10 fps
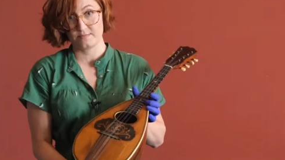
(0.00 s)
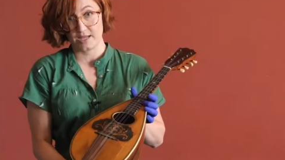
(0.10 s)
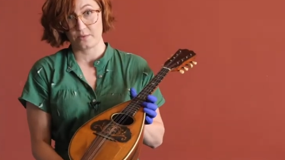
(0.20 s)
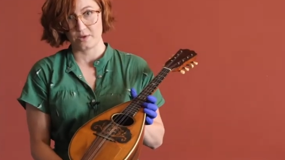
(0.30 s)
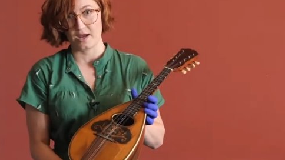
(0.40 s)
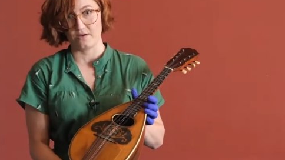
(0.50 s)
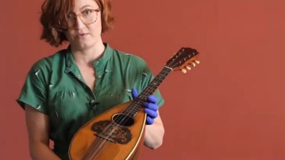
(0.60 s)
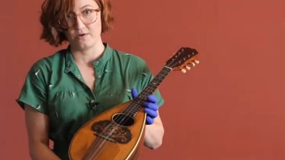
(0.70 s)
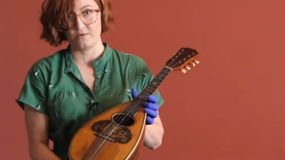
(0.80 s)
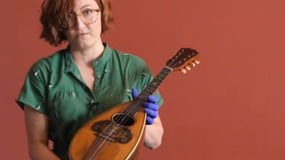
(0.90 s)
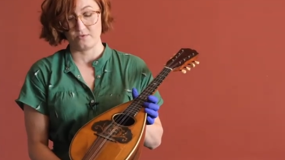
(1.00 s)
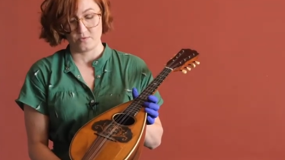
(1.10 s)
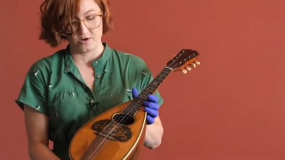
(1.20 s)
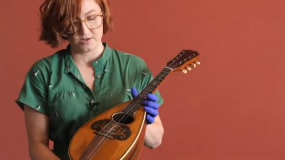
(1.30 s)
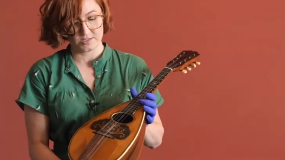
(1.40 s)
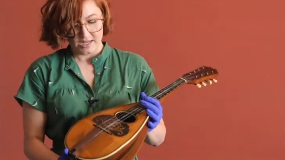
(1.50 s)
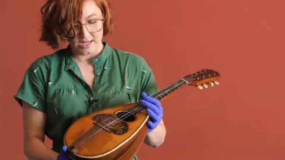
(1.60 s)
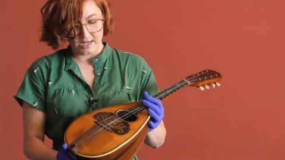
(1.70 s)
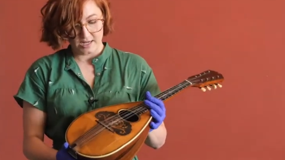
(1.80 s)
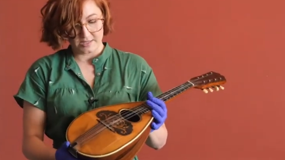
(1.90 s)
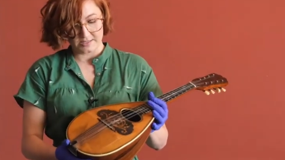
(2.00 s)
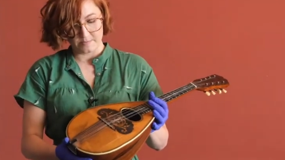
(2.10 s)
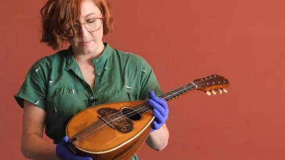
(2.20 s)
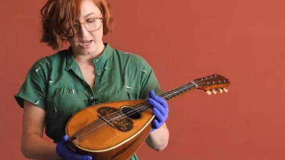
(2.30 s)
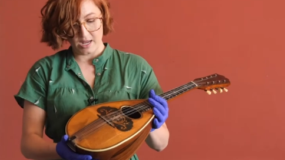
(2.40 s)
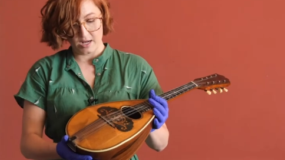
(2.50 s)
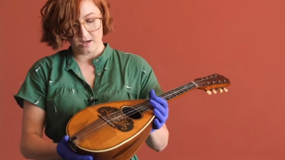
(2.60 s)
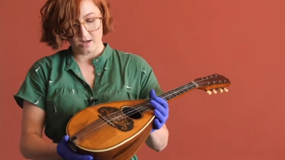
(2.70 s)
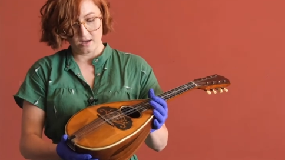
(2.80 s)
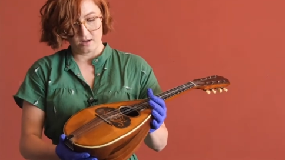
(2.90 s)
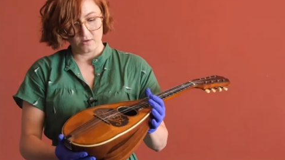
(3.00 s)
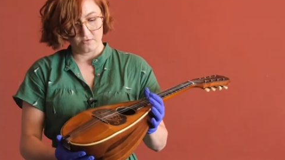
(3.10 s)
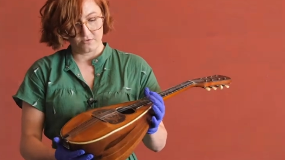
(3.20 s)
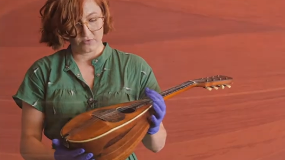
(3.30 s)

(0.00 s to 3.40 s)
like we have here in Vermont. It is made of